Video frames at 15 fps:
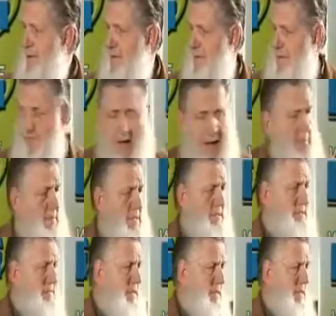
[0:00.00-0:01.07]

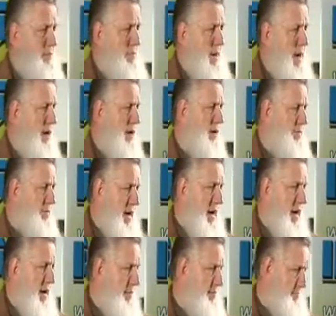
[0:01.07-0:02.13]
families, they get married, they
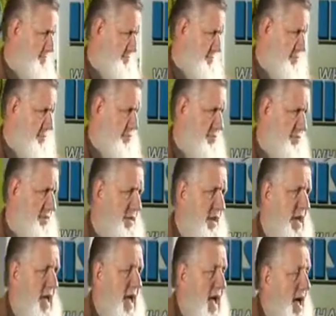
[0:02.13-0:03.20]
have children,
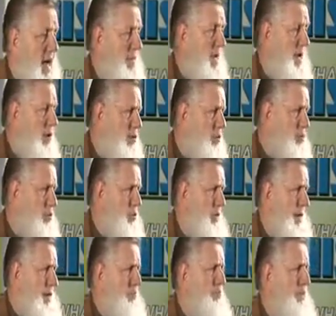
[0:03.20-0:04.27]
and they also
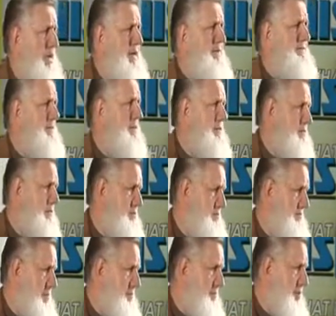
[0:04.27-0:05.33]
have belief system
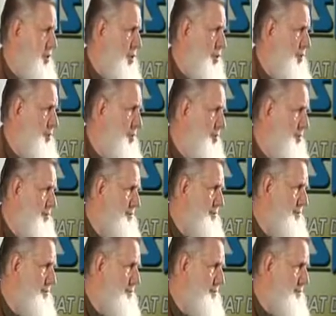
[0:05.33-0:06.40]
of their own.
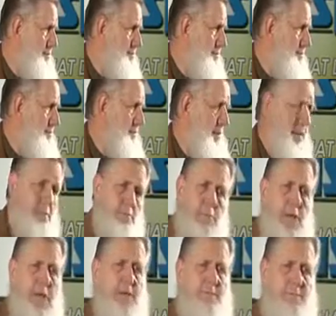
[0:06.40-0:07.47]
They can
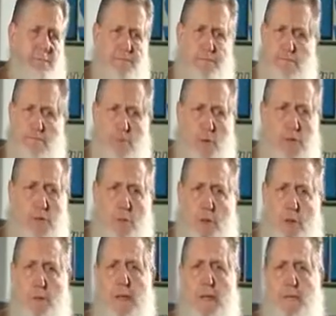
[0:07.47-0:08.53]
believe what they want
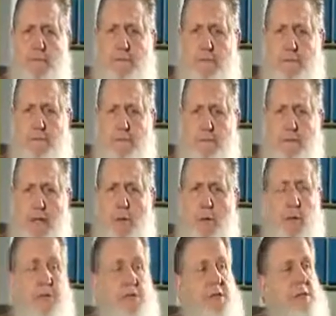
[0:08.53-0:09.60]
to believe. In other
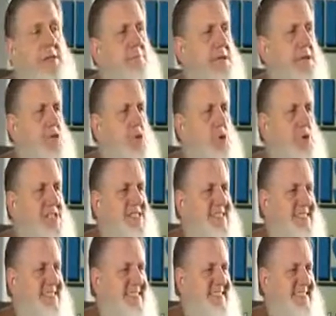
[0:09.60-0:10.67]
words, they can make
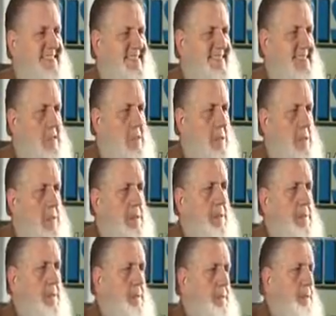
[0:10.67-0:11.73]
choices.
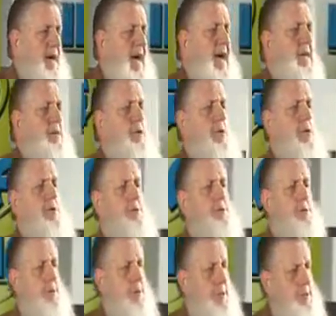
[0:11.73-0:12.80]
The angels,
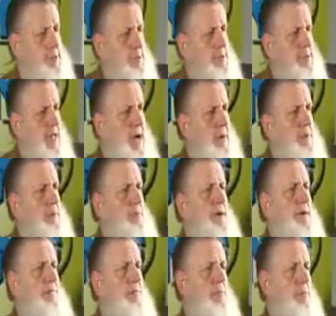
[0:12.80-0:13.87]
according to Islam, are
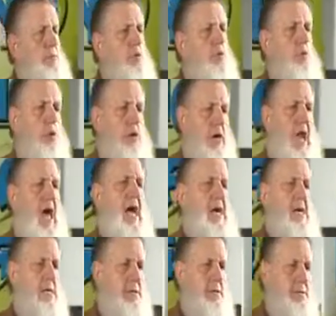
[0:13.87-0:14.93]
made from nur,
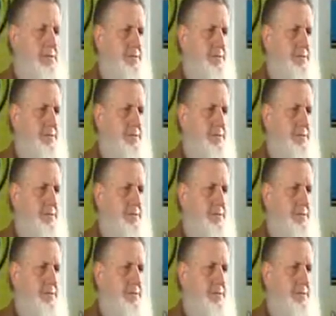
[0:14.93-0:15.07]
light,